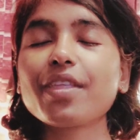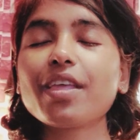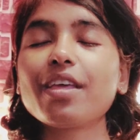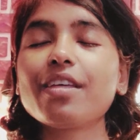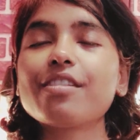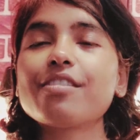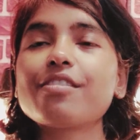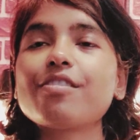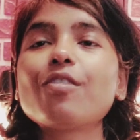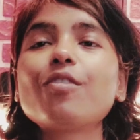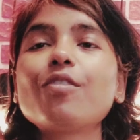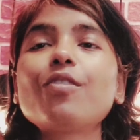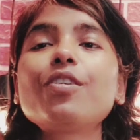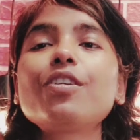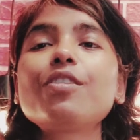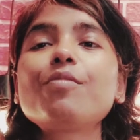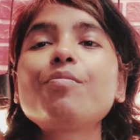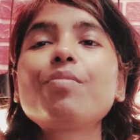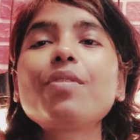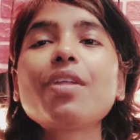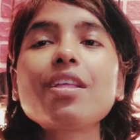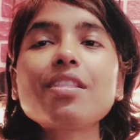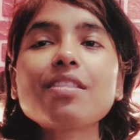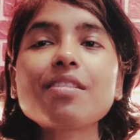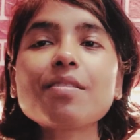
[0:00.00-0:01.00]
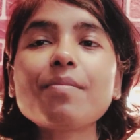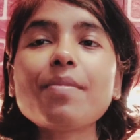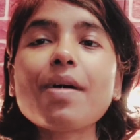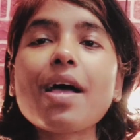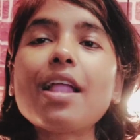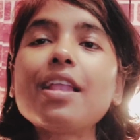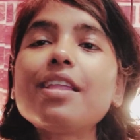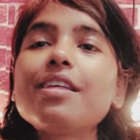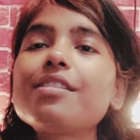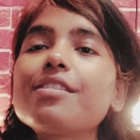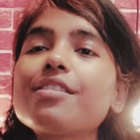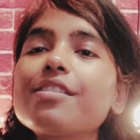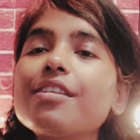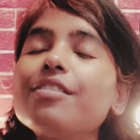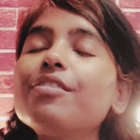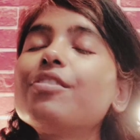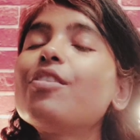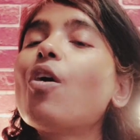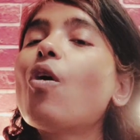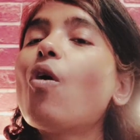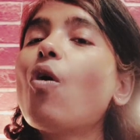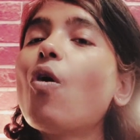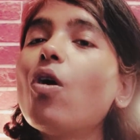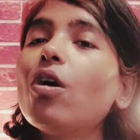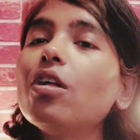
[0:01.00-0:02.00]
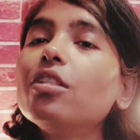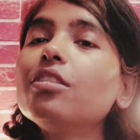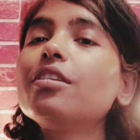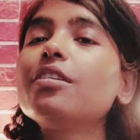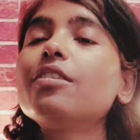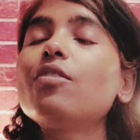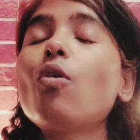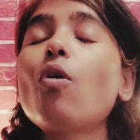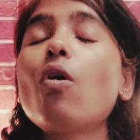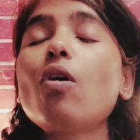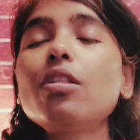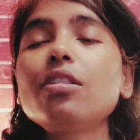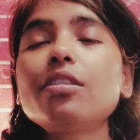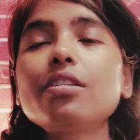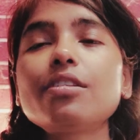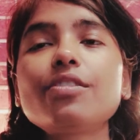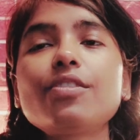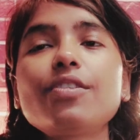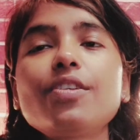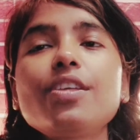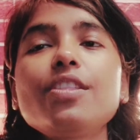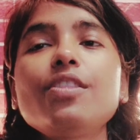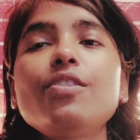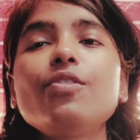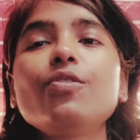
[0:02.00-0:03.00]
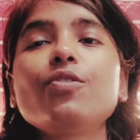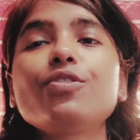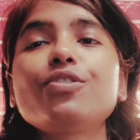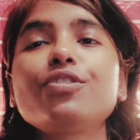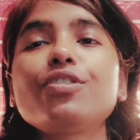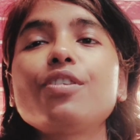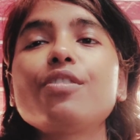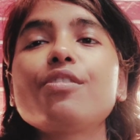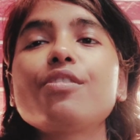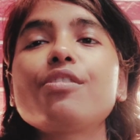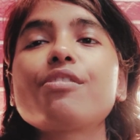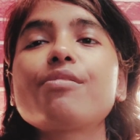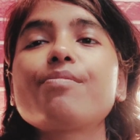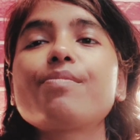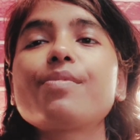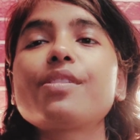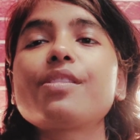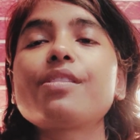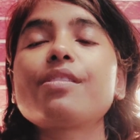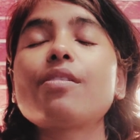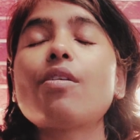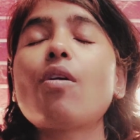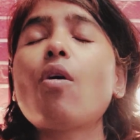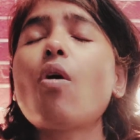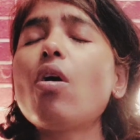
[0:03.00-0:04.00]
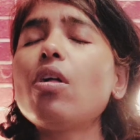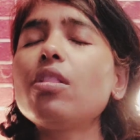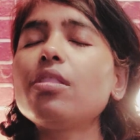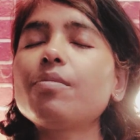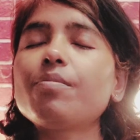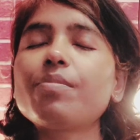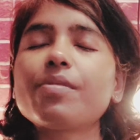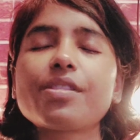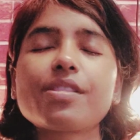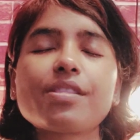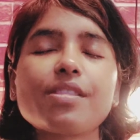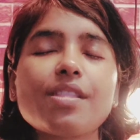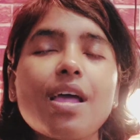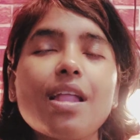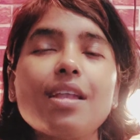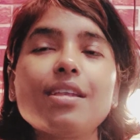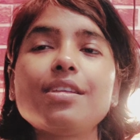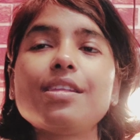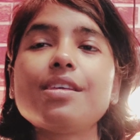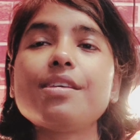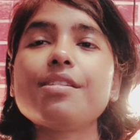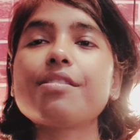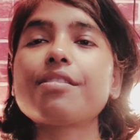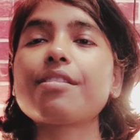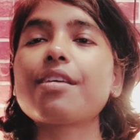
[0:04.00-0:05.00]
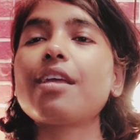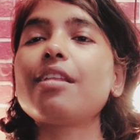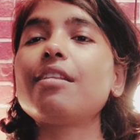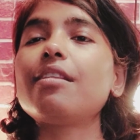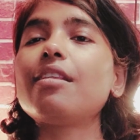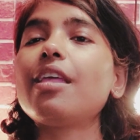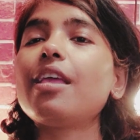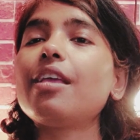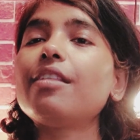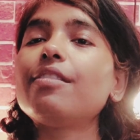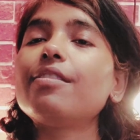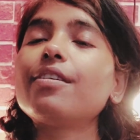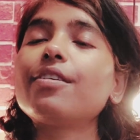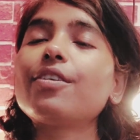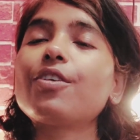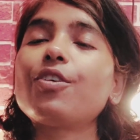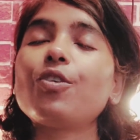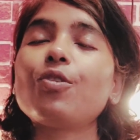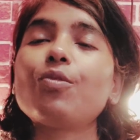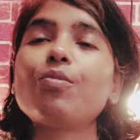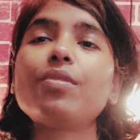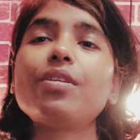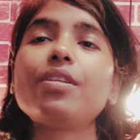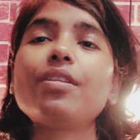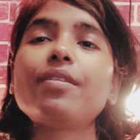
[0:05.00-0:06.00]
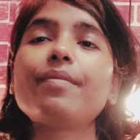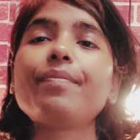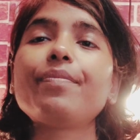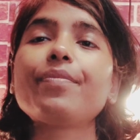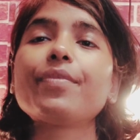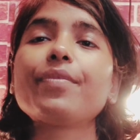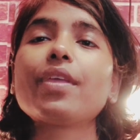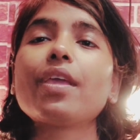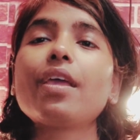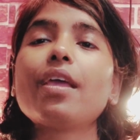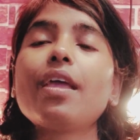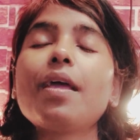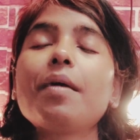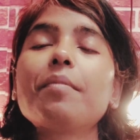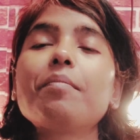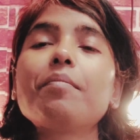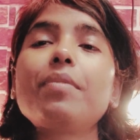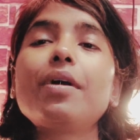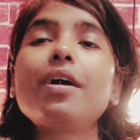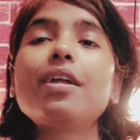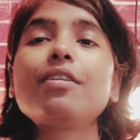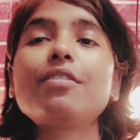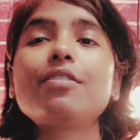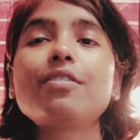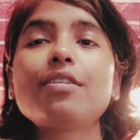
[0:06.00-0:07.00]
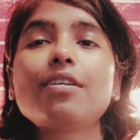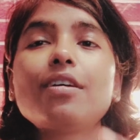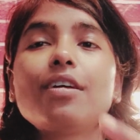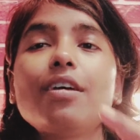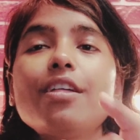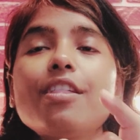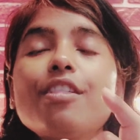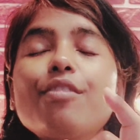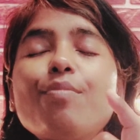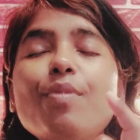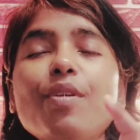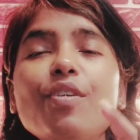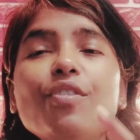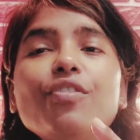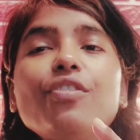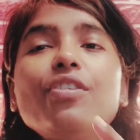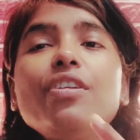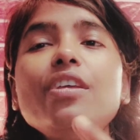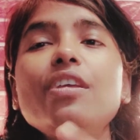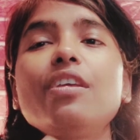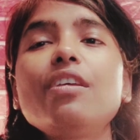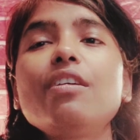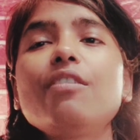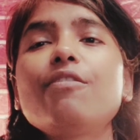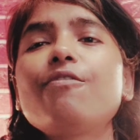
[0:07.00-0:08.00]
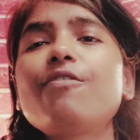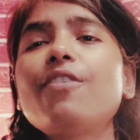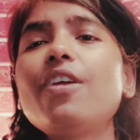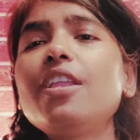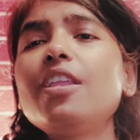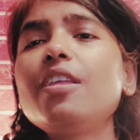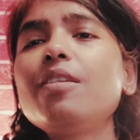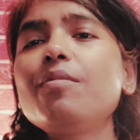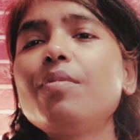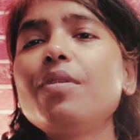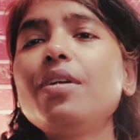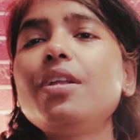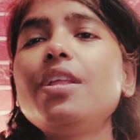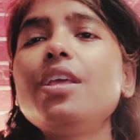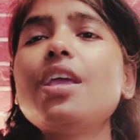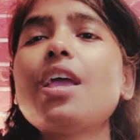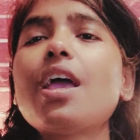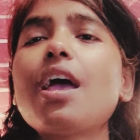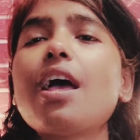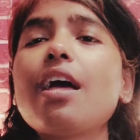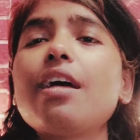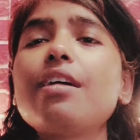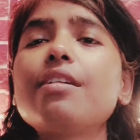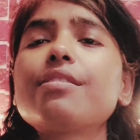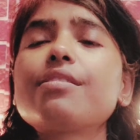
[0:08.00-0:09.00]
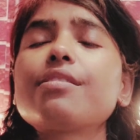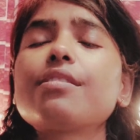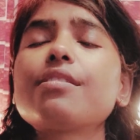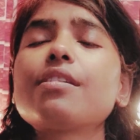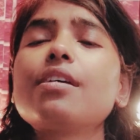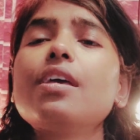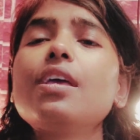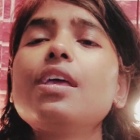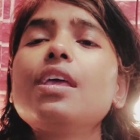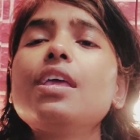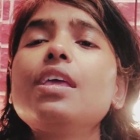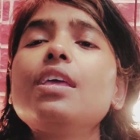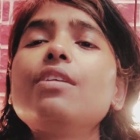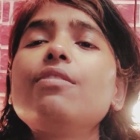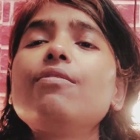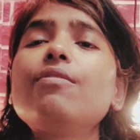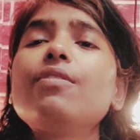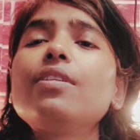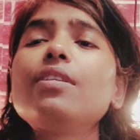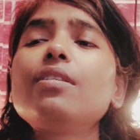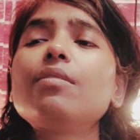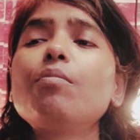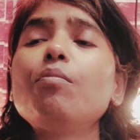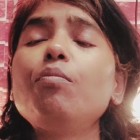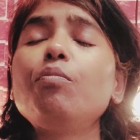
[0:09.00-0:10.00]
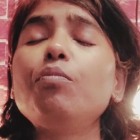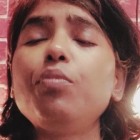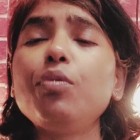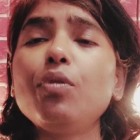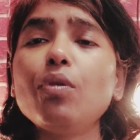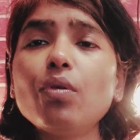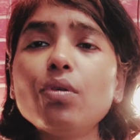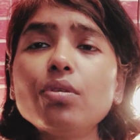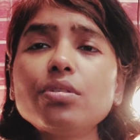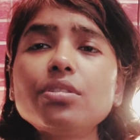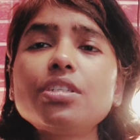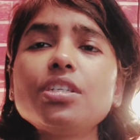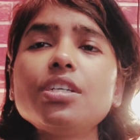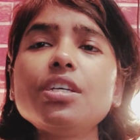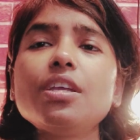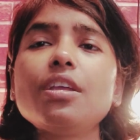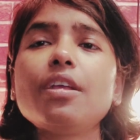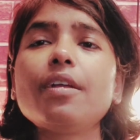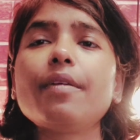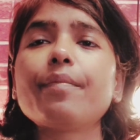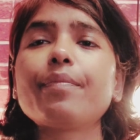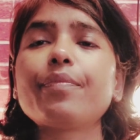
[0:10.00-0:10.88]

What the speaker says: so it bring the balance in the all the three doshas, all the personalities can take the cumin. But especially if anybody has even bloating,